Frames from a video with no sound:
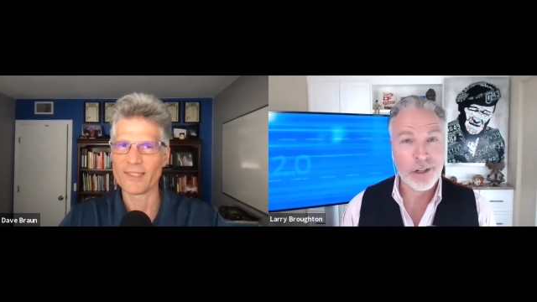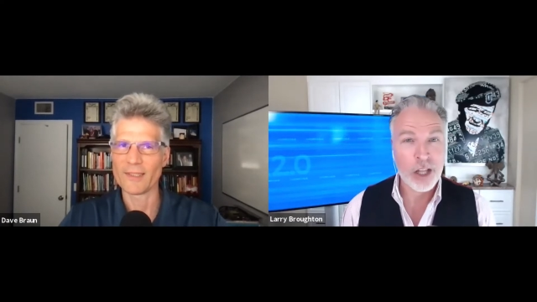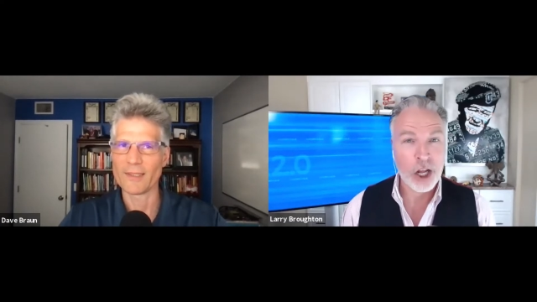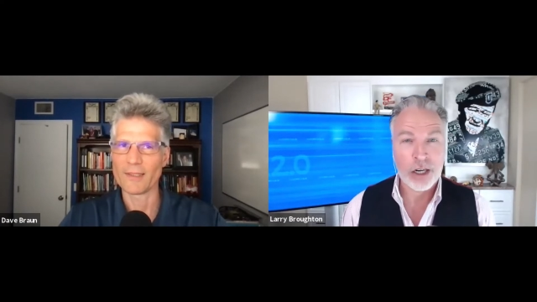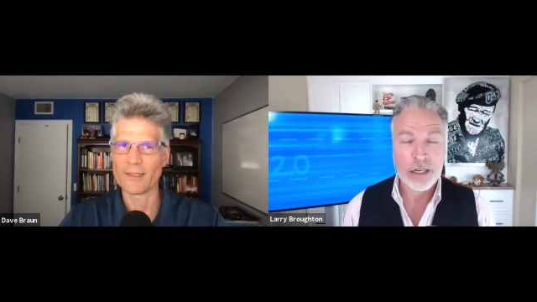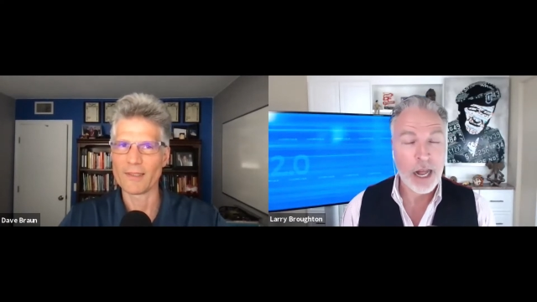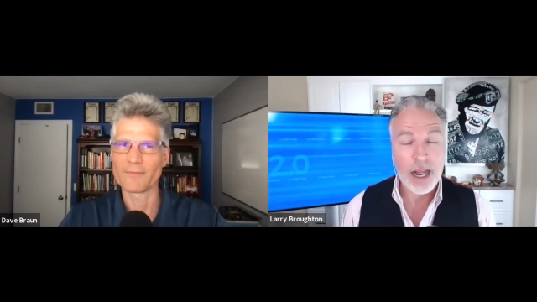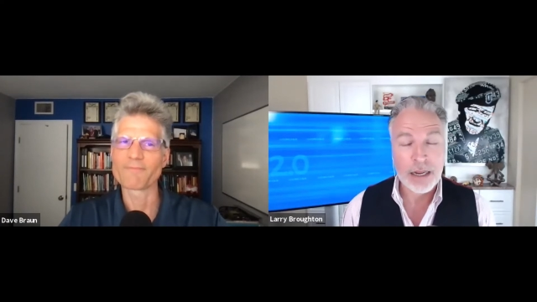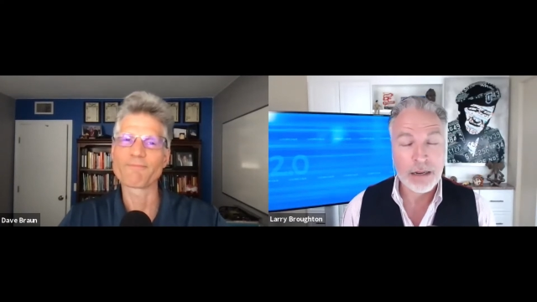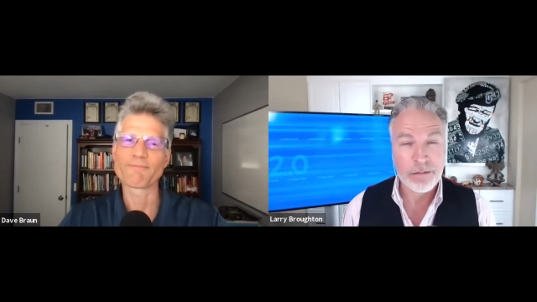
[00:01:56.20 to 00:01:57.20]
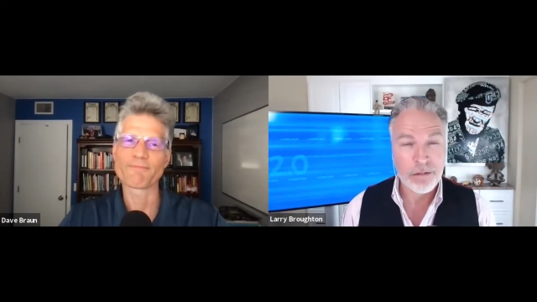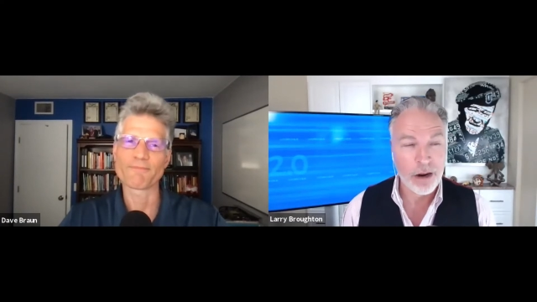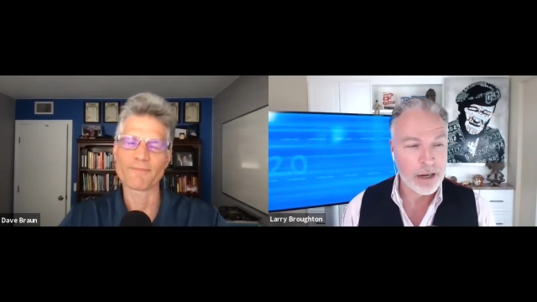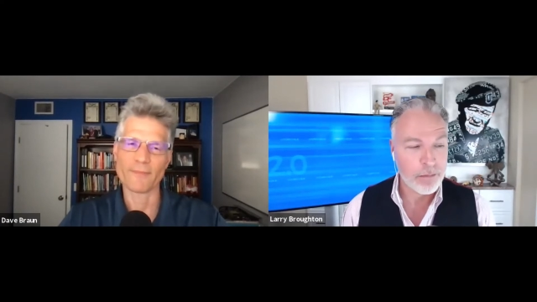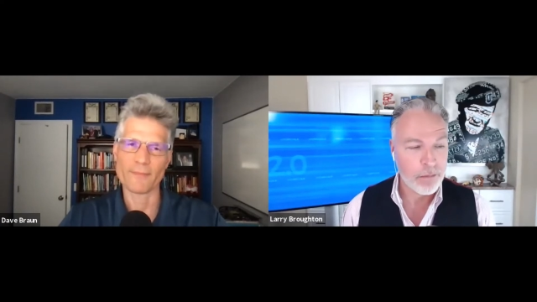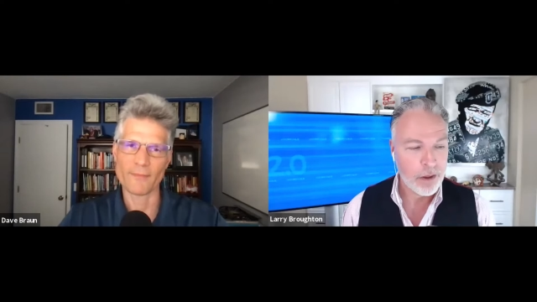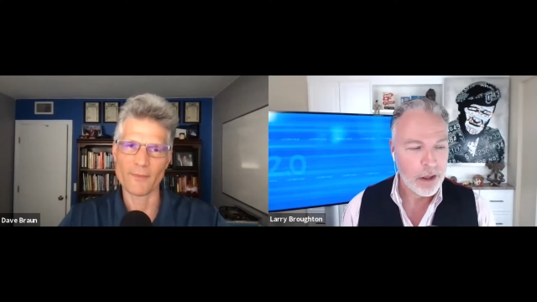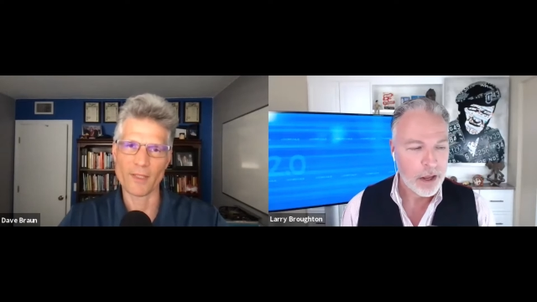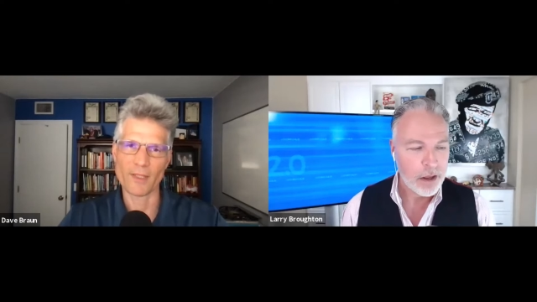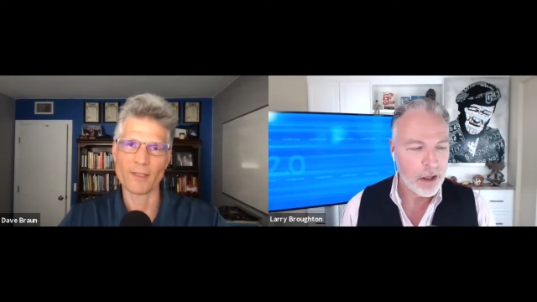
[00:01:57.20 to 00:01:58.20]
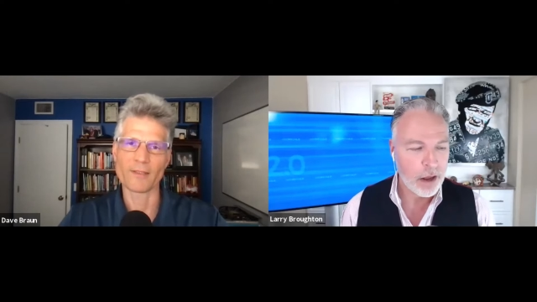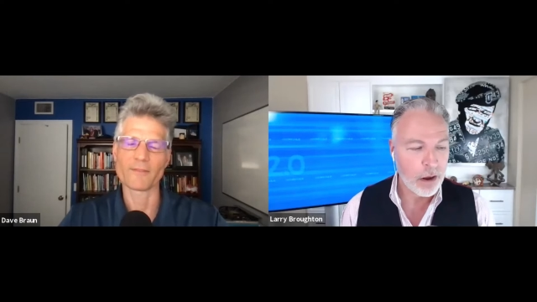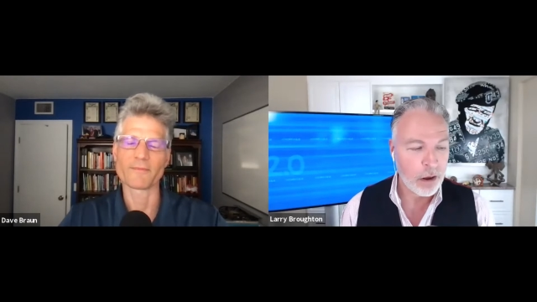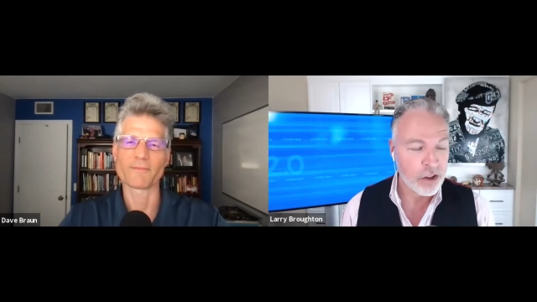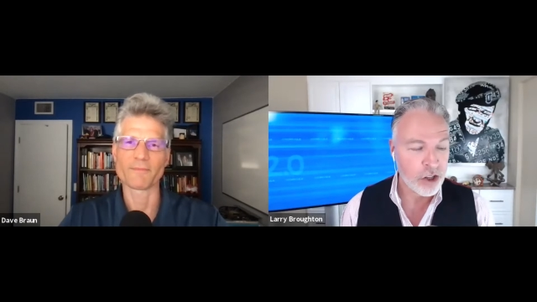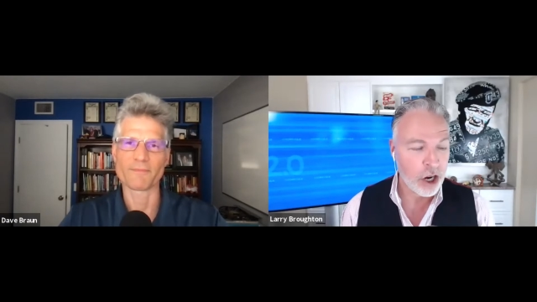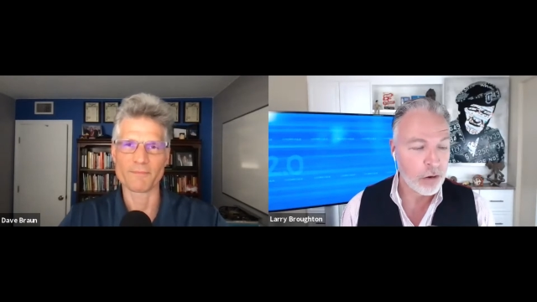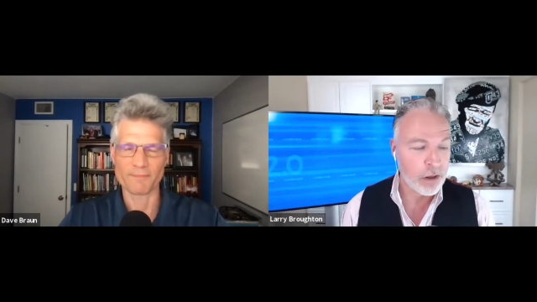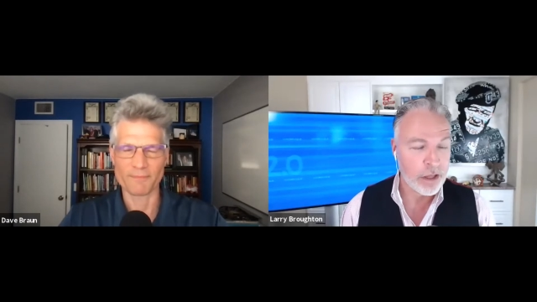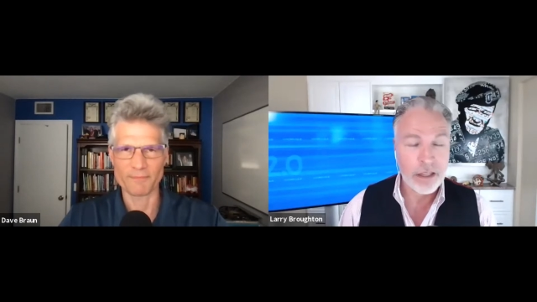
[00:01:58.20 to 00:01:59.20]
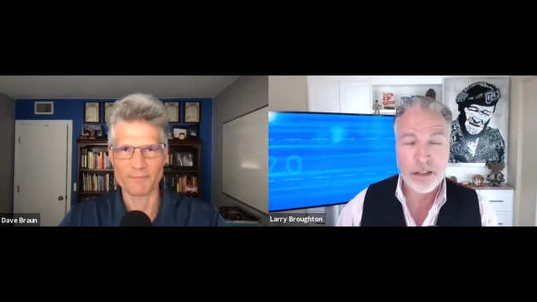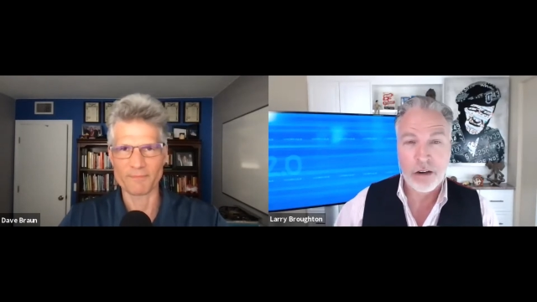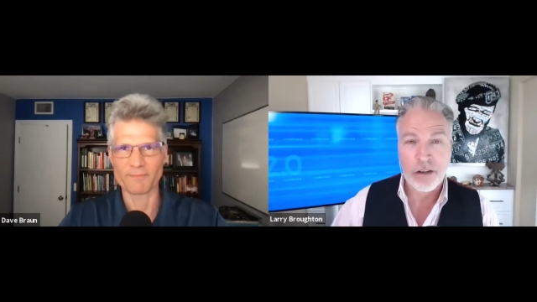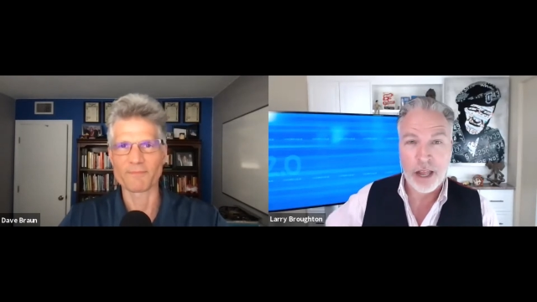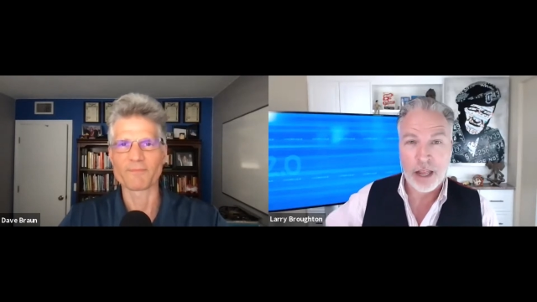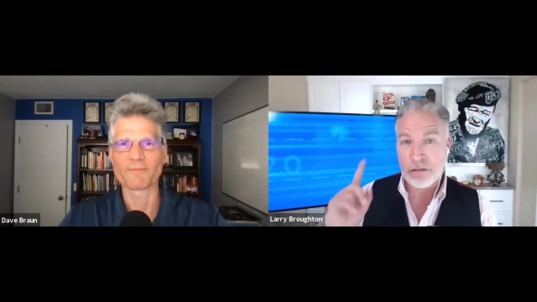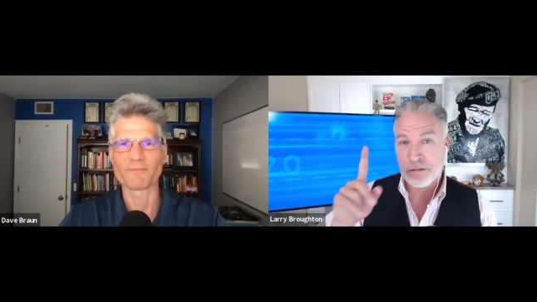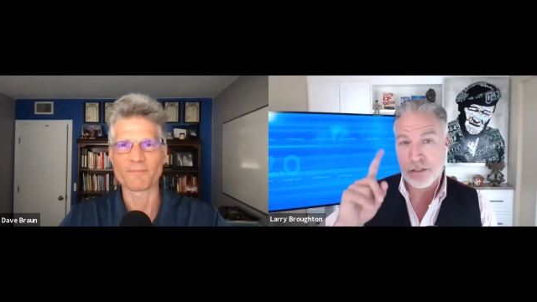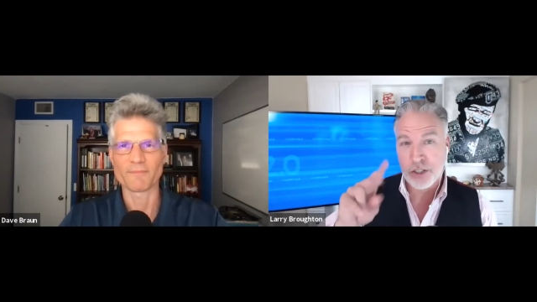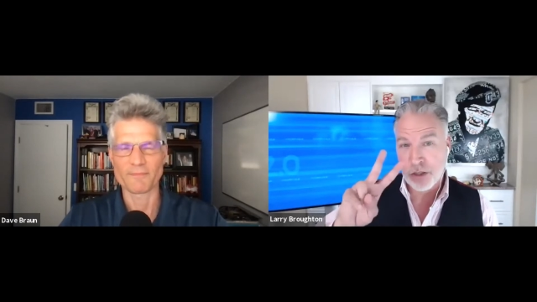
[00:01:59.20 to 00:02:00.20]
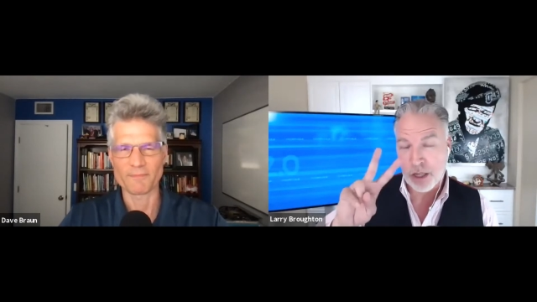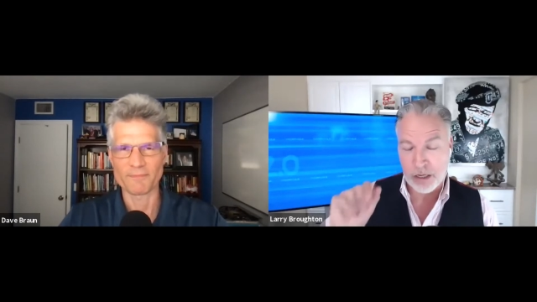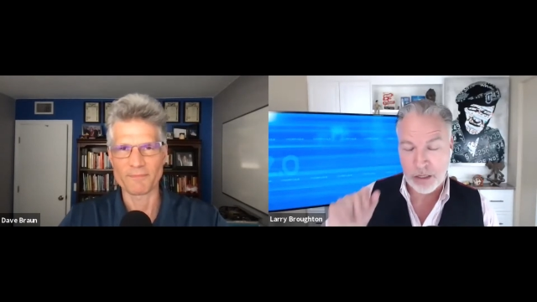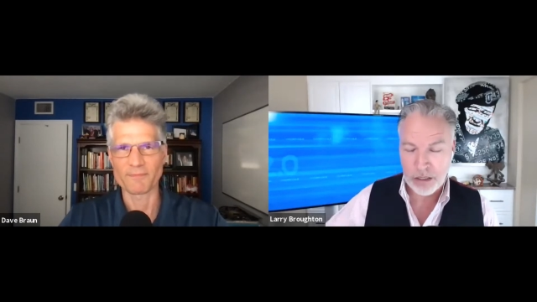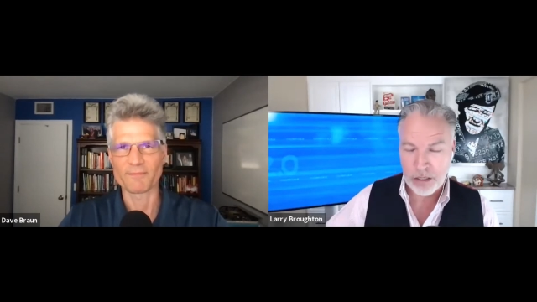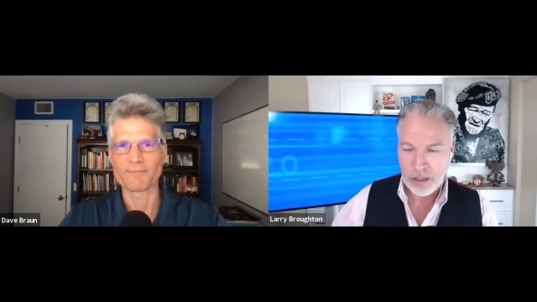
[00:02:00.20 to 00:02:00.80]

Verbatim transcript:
Speaker 1: a long time, right? I, I will start with this though, Dave. Two things.